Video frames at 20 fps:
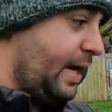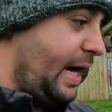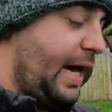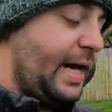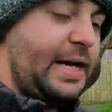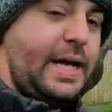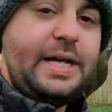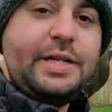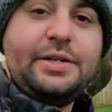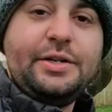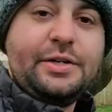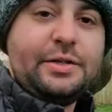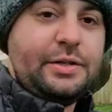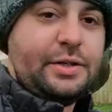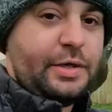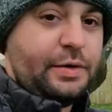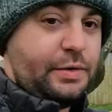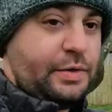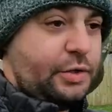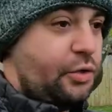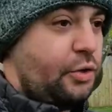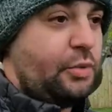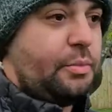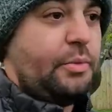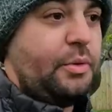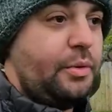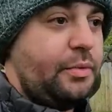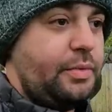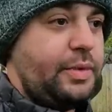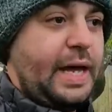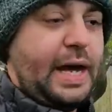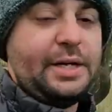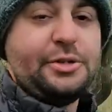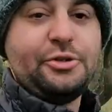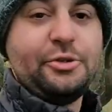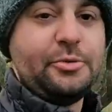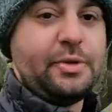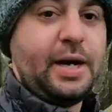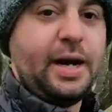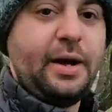And then your your normal
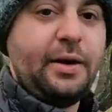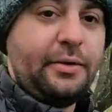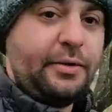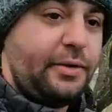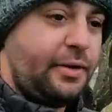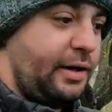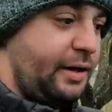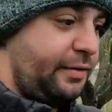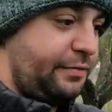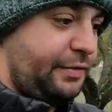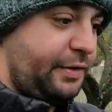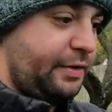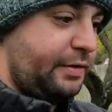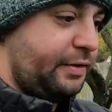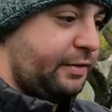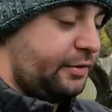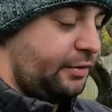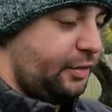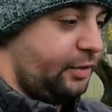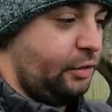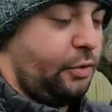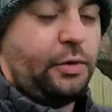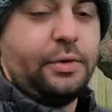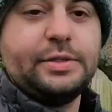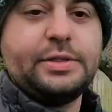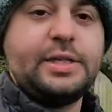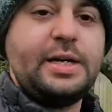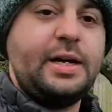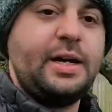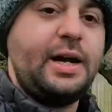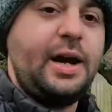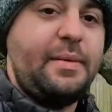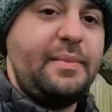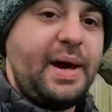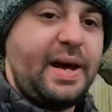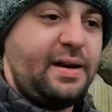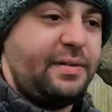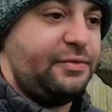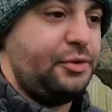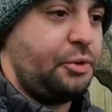natural color of your lawn's going to come
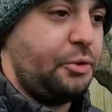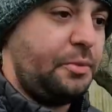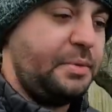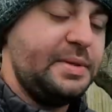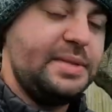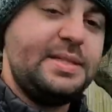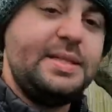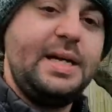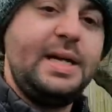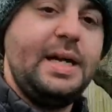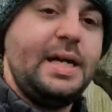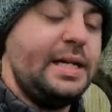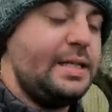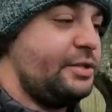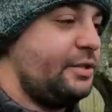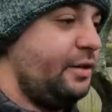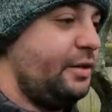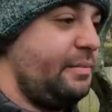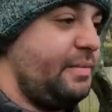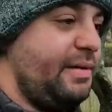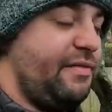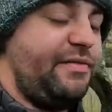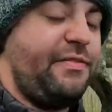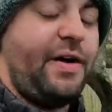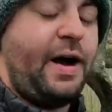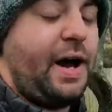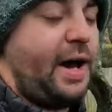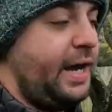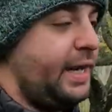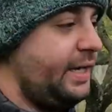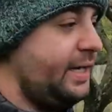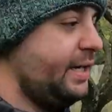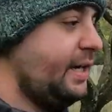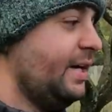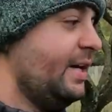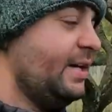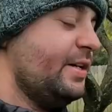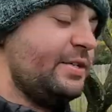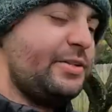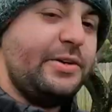out of dormancy. It's going to be fine.
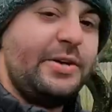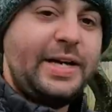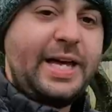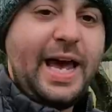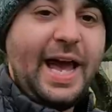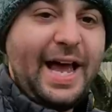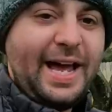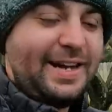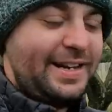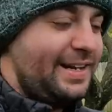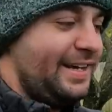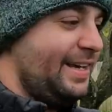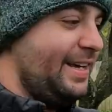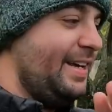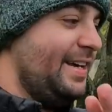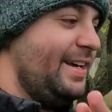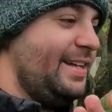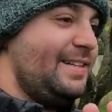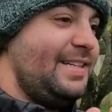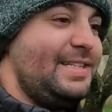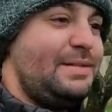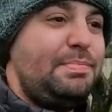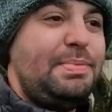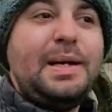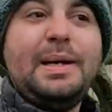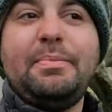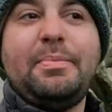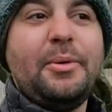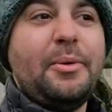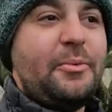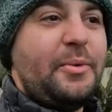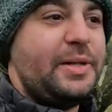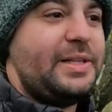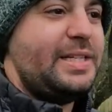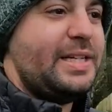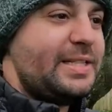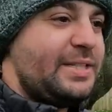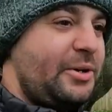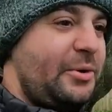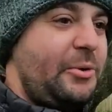So again, these people with
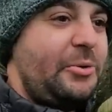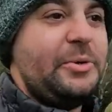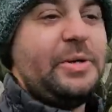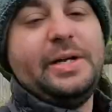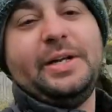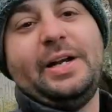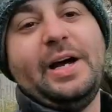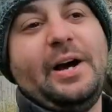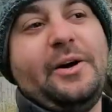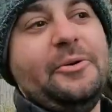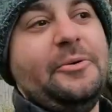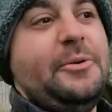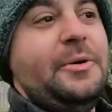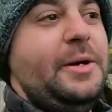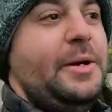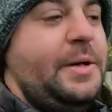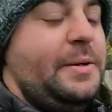this whole, you know,